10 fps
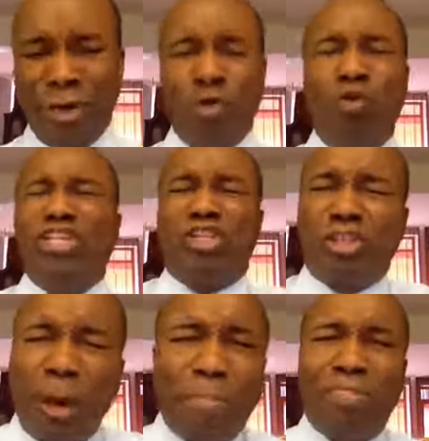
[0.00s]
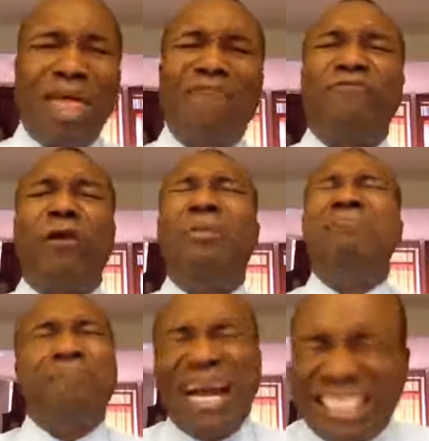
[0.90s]
We stop them from
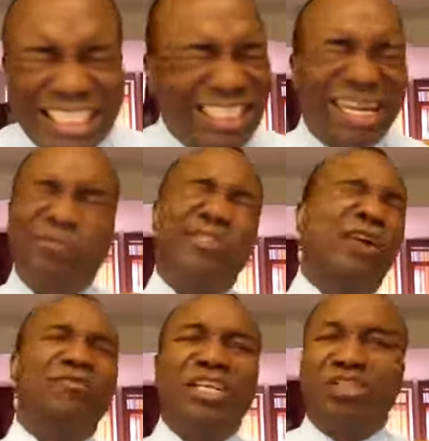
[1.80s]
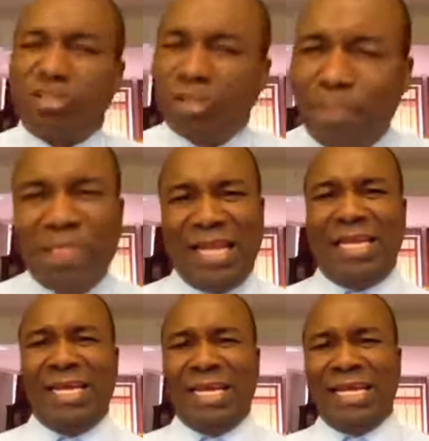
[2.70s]
imagining themselves in something
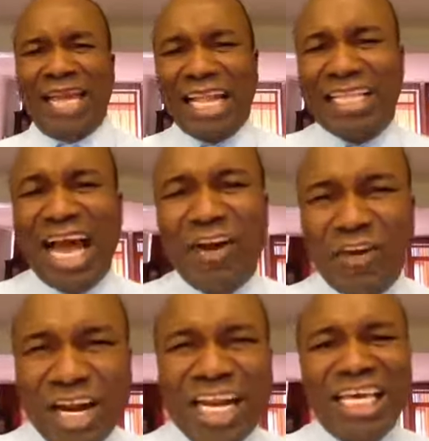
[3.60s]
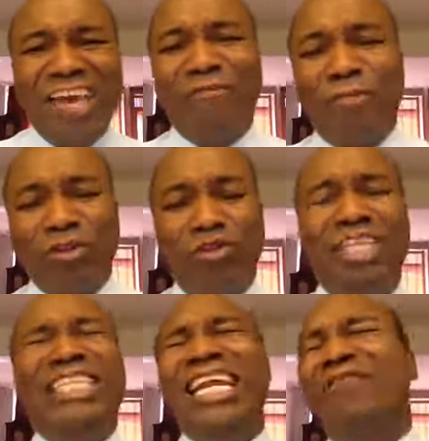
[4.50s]
that can really give birth to
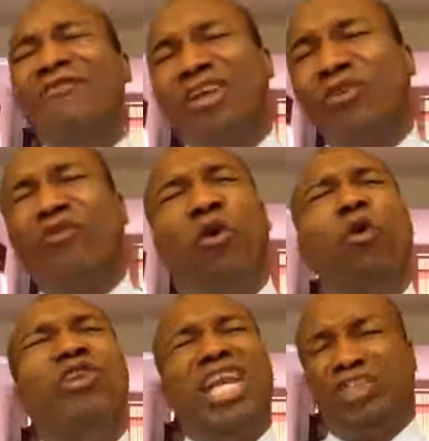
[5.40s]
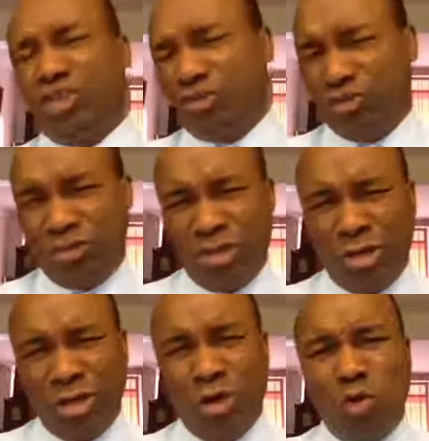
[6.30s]
the deliverance of all nations
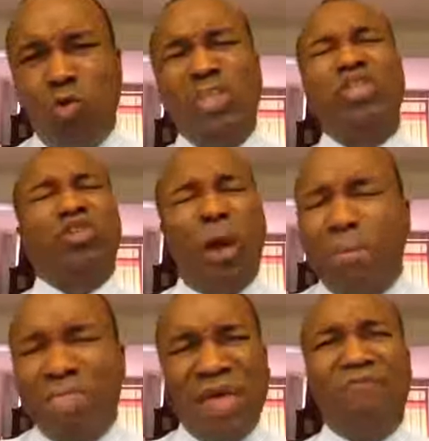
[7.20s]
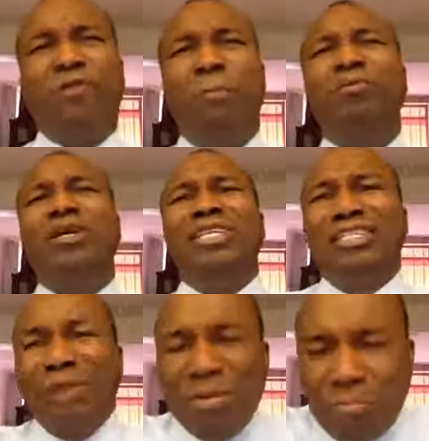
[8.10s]
we stop them from
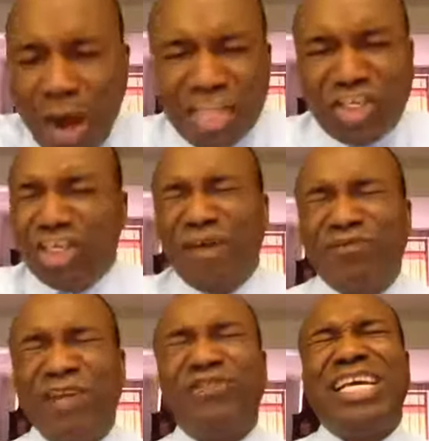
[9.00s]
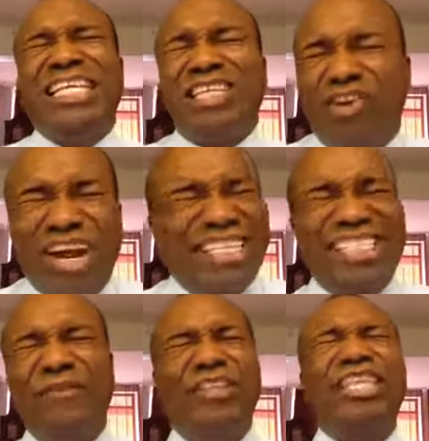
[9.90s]
imagining themselves in
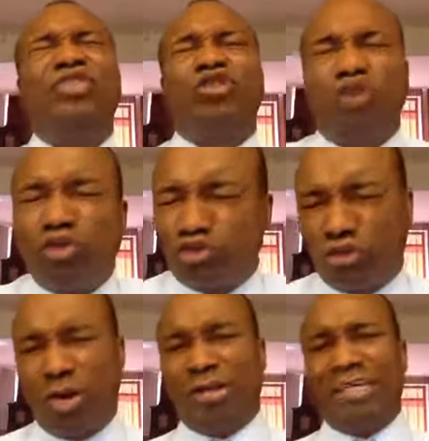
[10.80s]
creativity so strong